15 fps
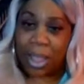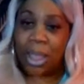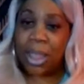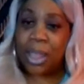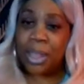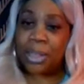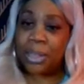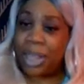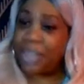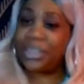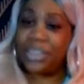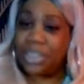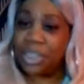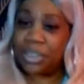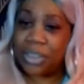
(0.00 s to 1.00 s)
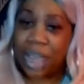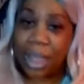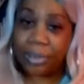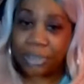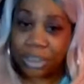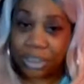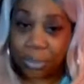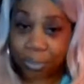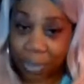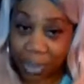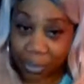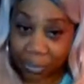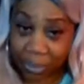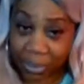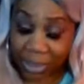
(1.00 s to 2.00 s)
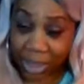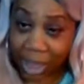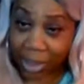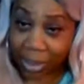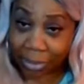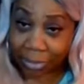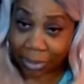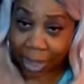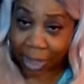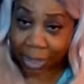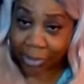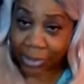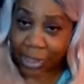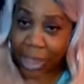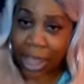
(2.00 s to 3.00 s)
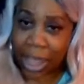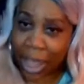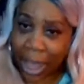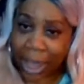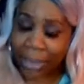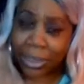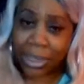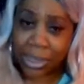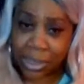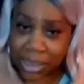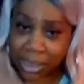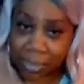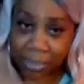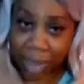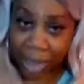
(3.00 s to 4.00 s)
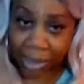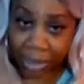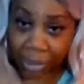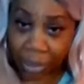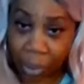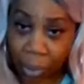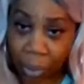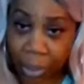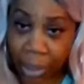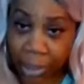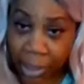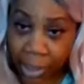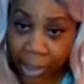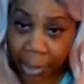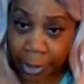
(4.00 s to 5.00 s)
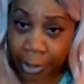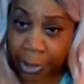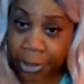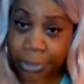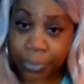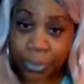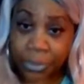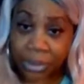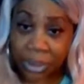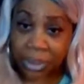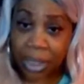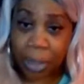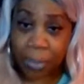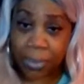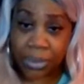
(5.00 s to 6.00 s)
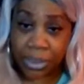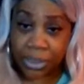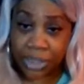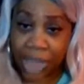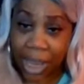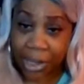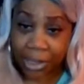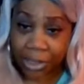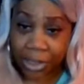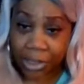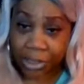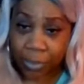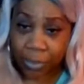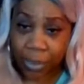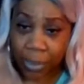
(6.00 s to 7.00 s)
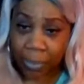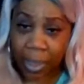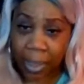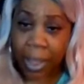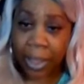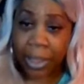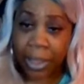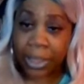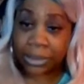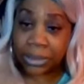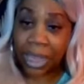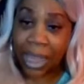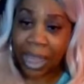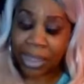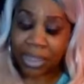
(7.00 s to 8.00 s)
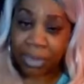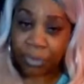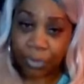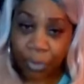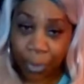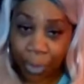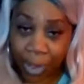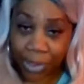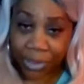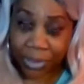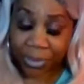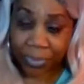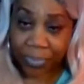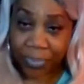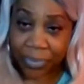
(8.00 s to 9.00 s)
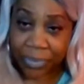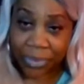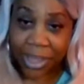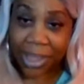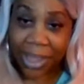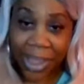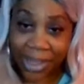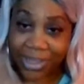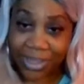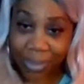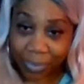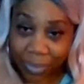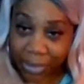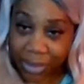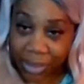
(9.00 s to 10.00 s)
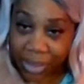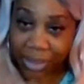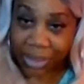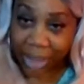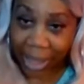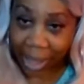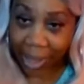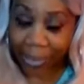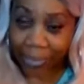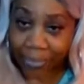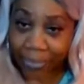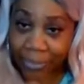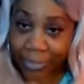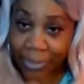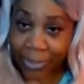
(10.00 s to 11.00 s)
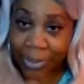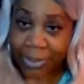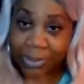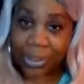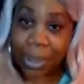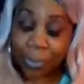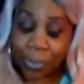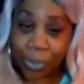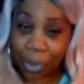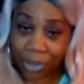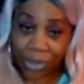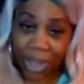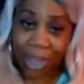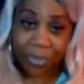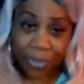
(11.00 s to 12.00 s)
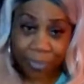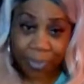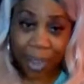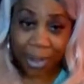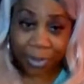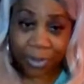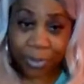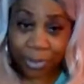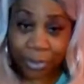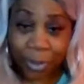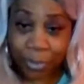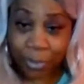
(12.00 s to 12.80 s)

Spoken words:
Let's get down to the meat and potato things. I need somebody to call in here, put the number in the chat again, Sweetie Pie, that has a voice, that has something to say, that want everybody all over the